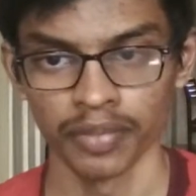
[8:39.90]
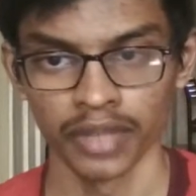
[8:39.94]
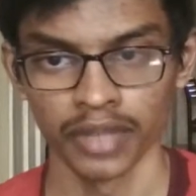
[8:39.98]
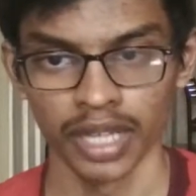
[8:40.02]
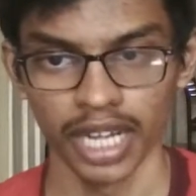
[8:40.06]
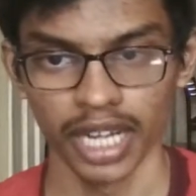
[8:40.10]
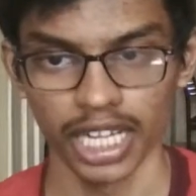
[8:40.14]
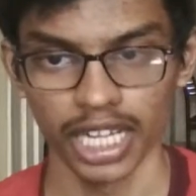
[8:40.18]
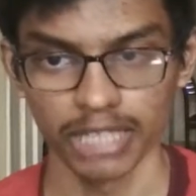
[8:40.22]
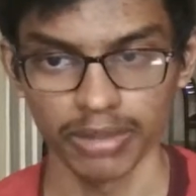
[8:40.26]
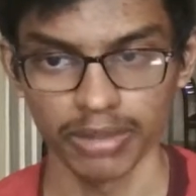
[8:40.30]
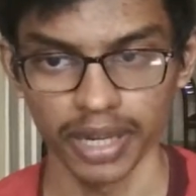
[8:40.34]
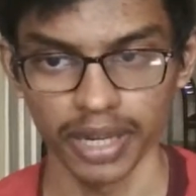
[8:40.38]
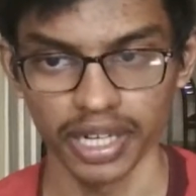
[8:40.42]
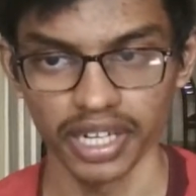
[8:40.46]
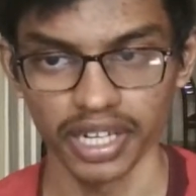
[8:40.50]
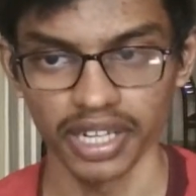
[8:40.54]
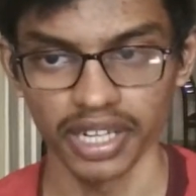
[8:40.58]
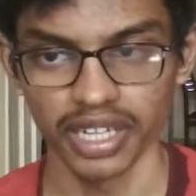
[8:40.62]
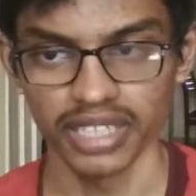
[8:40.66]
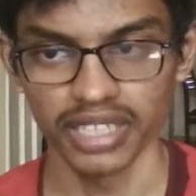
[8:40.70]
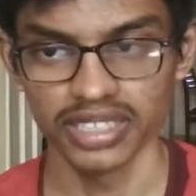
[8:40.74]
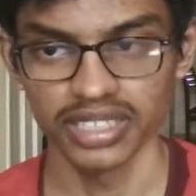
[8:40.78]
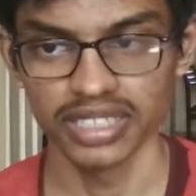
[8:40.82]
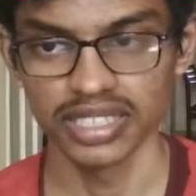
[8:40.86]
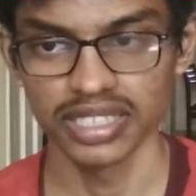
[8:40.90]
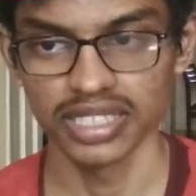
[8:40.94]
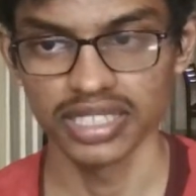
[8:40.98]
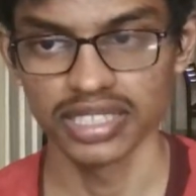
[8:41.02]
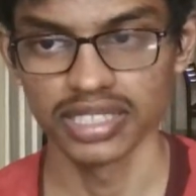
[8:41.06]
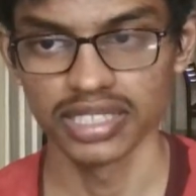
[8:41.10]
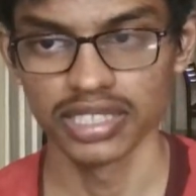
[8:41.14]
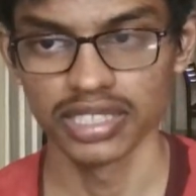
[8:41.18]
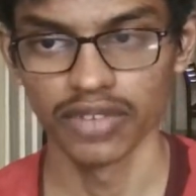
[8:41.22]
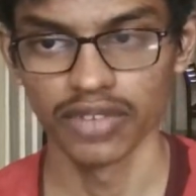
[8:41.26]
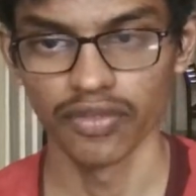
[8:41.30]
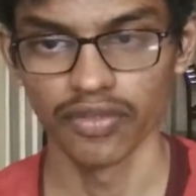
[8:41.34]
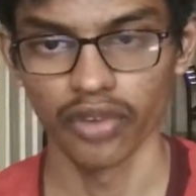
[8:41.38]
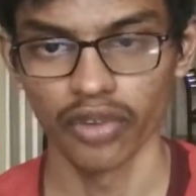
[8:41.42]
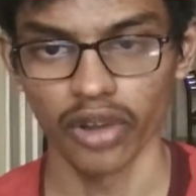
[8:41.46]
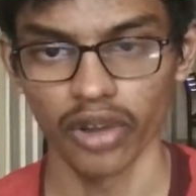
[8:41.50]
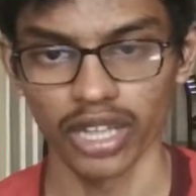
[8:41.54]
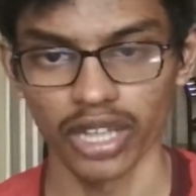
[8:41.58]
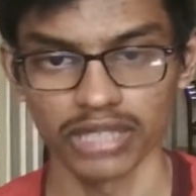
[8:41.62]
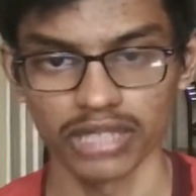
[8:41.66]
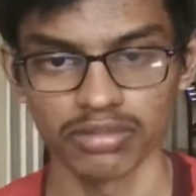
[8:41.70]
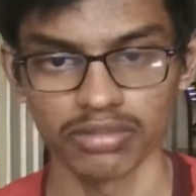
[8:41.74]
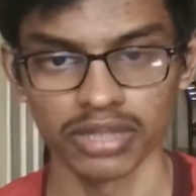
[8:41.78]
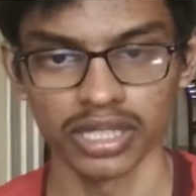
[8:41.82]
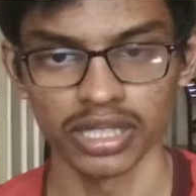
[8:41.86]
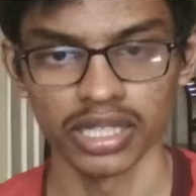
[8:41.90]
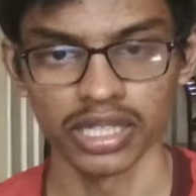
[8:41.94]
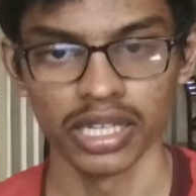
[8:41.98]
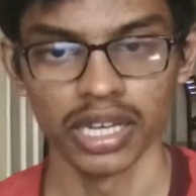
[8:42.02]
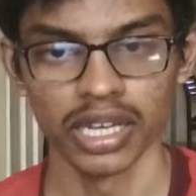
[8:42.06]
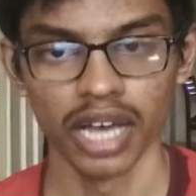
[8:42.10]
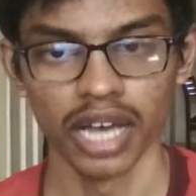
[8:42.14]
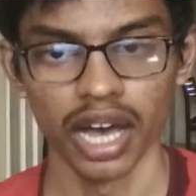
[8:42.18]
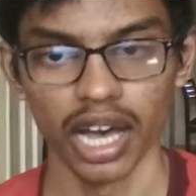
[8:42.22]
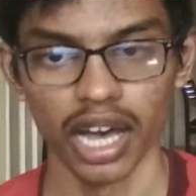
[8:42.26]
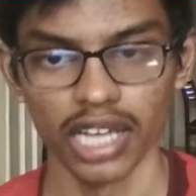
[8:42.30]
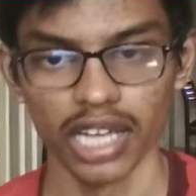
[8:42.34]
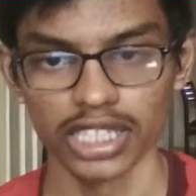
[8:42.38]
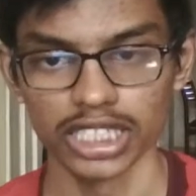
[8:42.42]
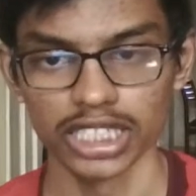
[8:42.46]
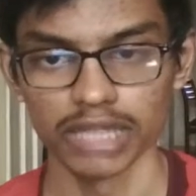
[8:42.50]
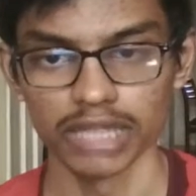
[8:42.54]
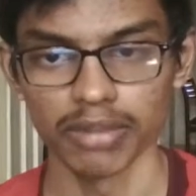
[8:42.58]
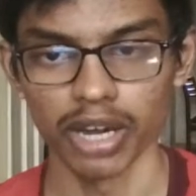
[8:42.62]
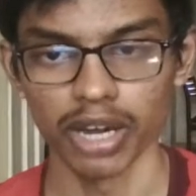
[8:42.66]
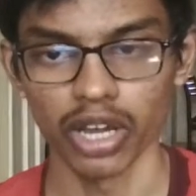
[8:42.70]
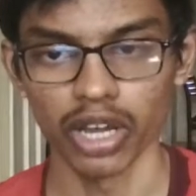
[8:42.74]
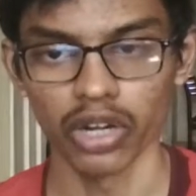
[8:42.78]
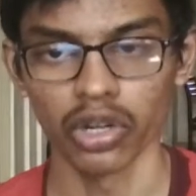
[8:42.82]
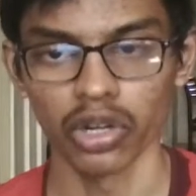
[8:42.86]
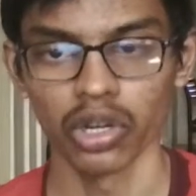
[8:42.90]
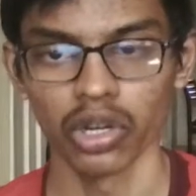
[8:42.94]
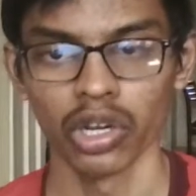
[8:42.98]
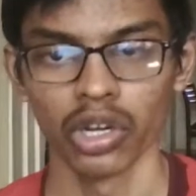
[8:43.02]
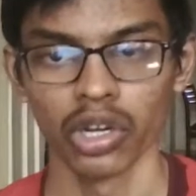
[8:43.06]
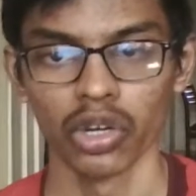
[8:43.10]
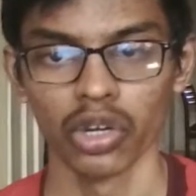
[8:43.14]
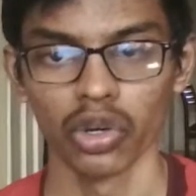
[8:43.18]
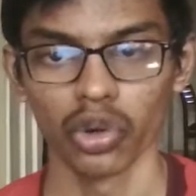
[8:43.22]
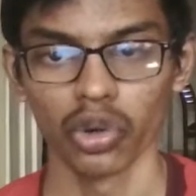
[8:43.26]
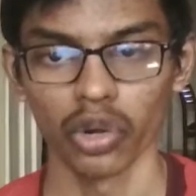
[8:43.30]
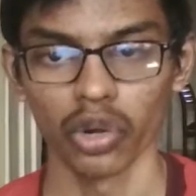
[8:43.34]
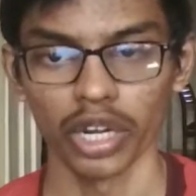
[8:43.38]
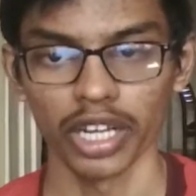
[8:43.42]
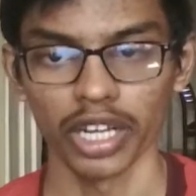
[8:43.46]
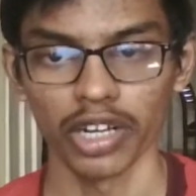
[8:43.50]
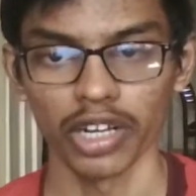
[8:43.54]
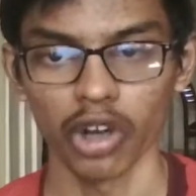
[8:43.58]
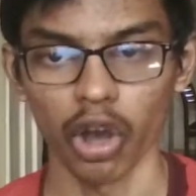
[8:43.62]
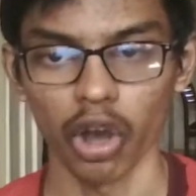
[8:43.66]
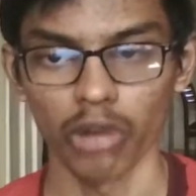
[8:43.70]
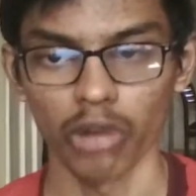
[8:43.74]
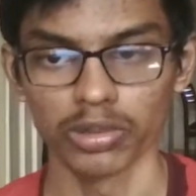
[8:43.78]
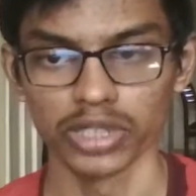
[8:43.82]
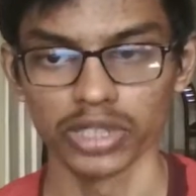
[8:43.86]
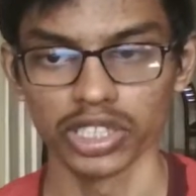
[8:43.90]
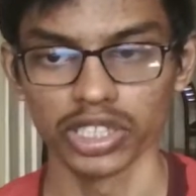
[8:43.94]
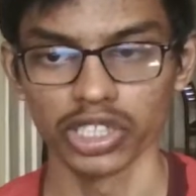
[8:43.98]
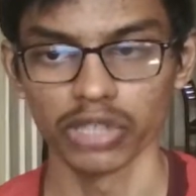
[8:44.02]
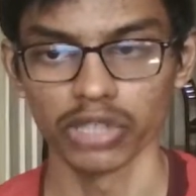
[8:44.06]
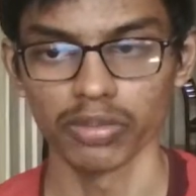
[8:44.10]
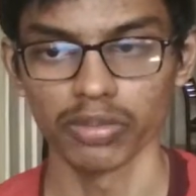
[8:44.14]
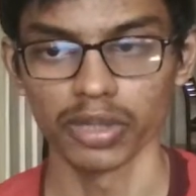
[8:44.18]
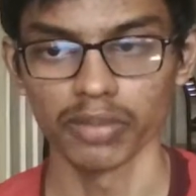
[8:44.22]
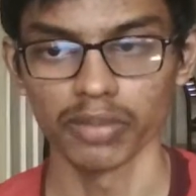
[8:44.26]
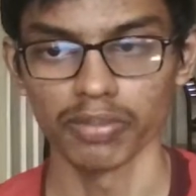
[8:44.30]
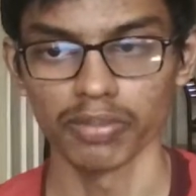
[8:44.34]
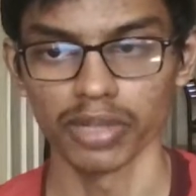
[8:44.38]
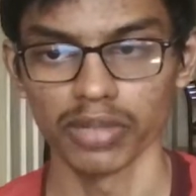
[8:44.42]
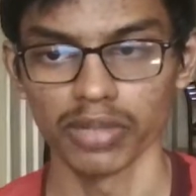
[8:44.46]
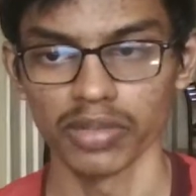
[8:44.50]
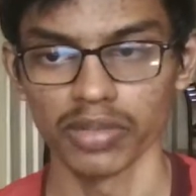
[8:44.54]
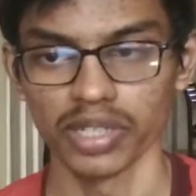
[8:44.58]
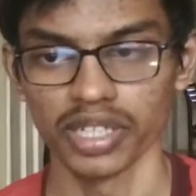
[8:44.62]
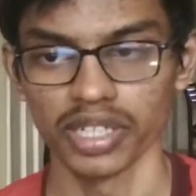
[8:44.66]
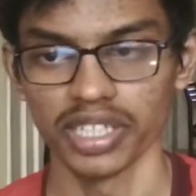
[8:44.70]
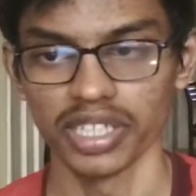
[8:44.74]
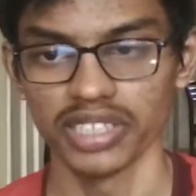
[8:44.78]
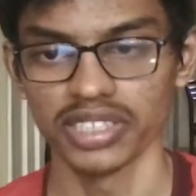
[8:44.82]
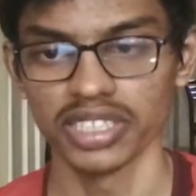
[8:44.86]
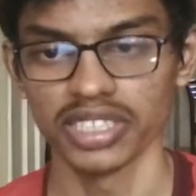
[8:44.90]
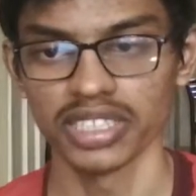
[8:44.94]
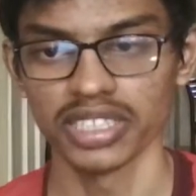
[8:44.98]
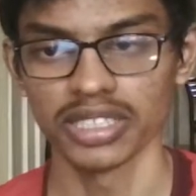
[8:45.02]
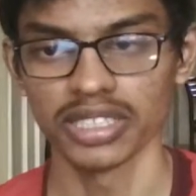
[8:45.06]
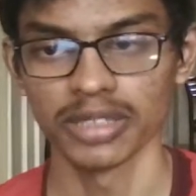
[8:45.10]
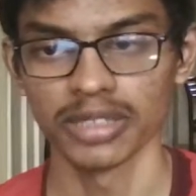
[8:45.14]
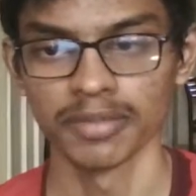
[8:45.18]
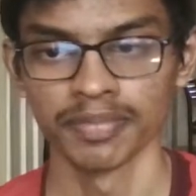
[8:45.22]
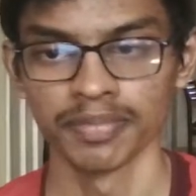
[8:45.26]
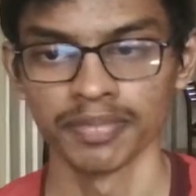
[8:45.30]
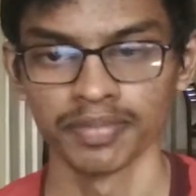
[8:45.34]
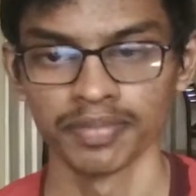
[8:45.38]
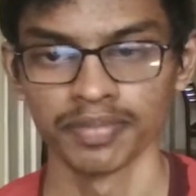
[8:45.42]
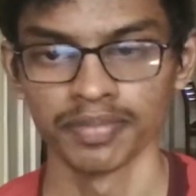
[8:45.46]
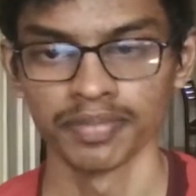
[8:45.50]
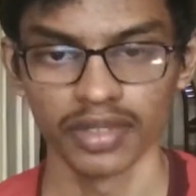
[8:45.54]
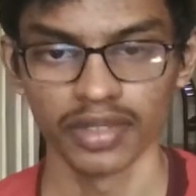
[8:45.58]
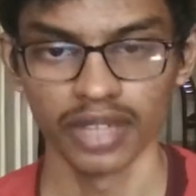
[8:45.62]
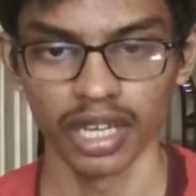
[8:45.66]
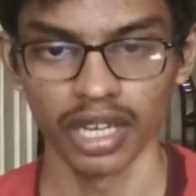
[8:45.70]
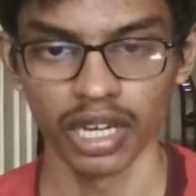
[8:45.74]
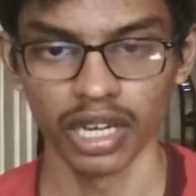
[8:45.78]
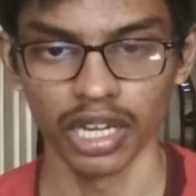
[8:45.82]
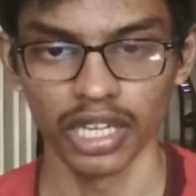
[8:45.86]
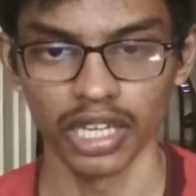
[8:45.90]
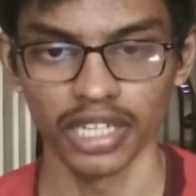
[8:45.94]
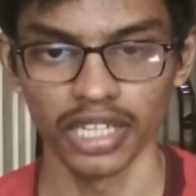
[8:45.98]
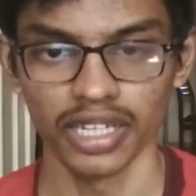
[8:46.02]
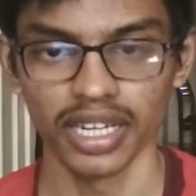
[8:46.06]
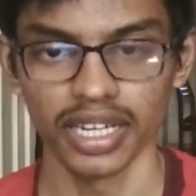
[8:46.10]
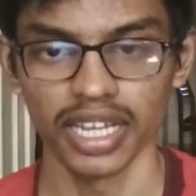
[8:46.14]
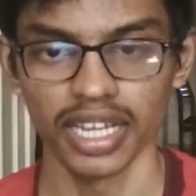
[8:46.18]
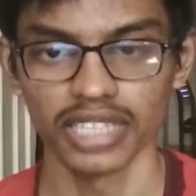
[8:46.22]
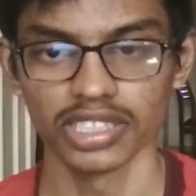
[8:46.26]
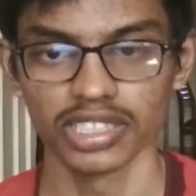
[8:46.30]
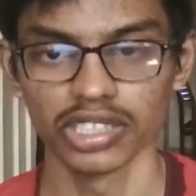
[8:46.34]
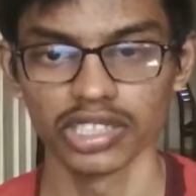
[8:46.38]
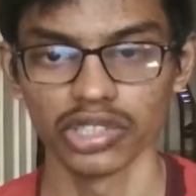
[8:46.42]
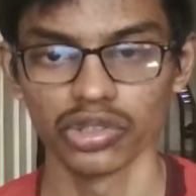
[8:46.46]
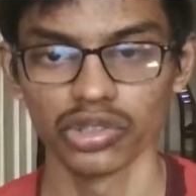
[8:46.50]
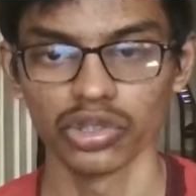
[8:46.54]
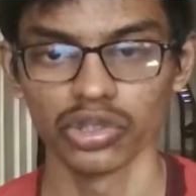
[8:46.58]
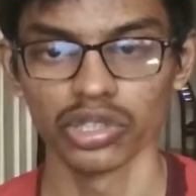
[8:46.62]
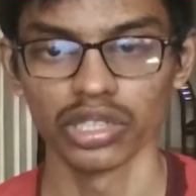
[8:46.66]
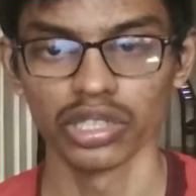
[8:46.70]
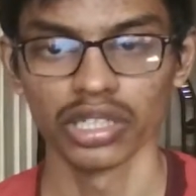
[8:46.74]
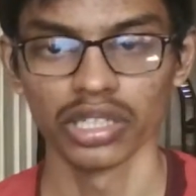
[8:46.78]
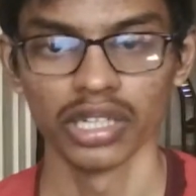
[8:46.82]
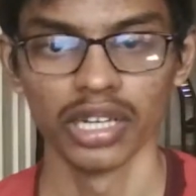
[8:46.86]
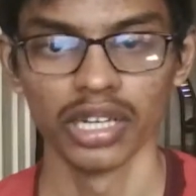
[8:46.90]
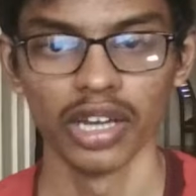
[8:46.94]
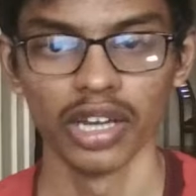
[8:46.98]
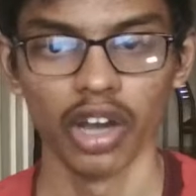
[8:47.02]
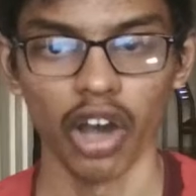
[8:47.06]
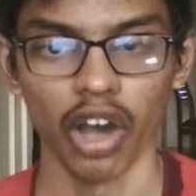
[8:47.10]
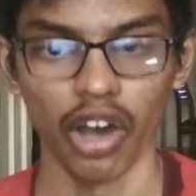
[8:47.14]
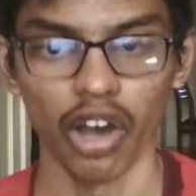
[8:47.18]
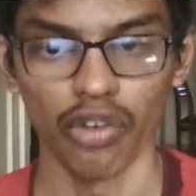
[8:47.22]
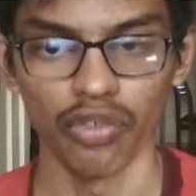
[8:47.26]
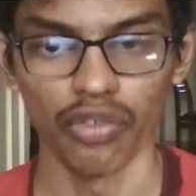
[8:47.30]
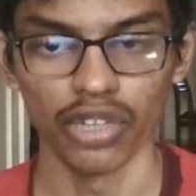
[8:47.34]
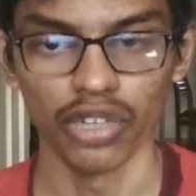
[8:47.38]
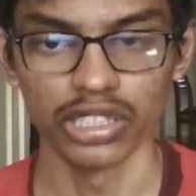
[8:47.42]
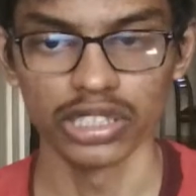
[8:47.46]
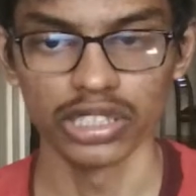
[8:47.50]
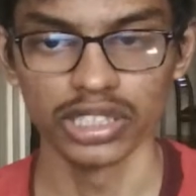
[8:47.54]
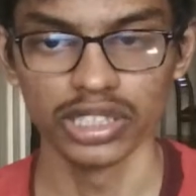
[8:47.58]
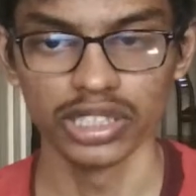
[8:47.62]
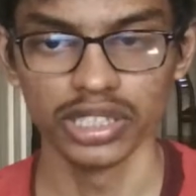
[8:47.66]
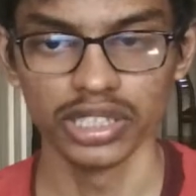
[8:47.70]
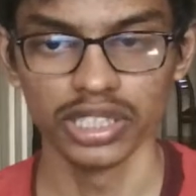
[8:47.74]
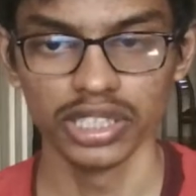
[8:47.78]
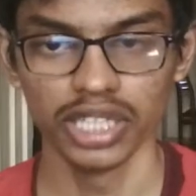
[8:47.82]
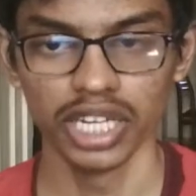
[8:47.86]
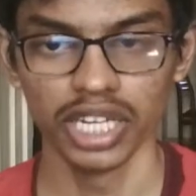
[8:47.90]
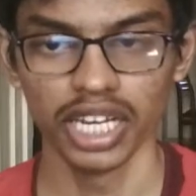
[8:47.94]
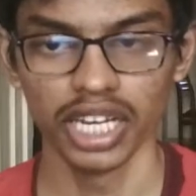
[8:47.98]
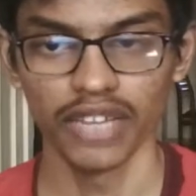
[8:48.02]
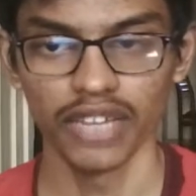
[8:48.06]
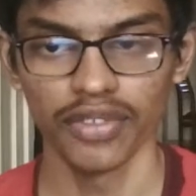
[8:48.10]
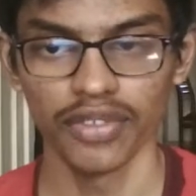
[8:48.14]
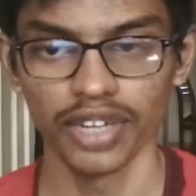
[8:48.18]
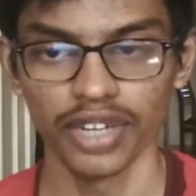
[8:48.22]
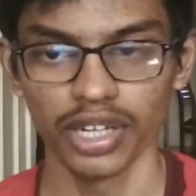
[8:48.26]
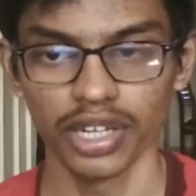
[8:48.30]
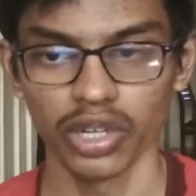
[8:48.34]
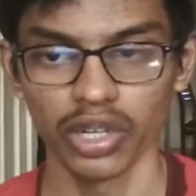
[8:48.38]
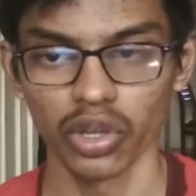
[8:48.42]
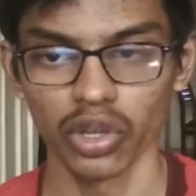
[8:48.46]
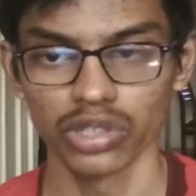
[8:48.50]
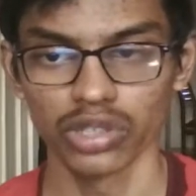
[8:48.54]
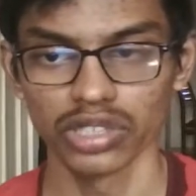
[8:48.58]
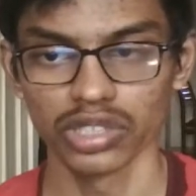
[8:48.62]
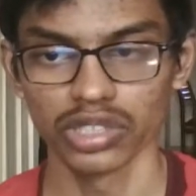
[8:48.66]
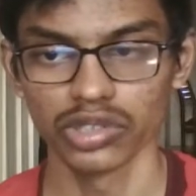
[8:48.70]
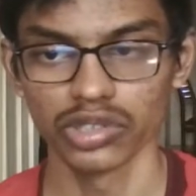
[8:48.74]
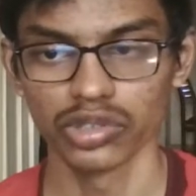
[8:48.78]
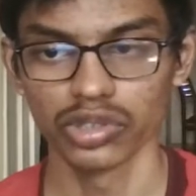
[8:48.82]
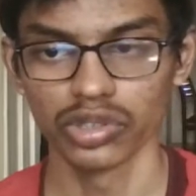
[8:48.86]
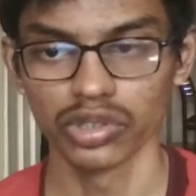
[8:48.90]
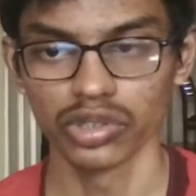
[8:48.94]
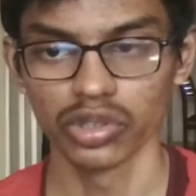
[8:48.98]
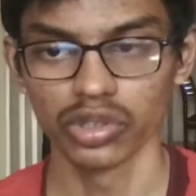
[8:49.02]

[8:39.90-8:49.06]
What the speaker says: respiratory diseases, for example, asthma or chronic obstructive pulmonary disease, the inhalation route offers delivery closest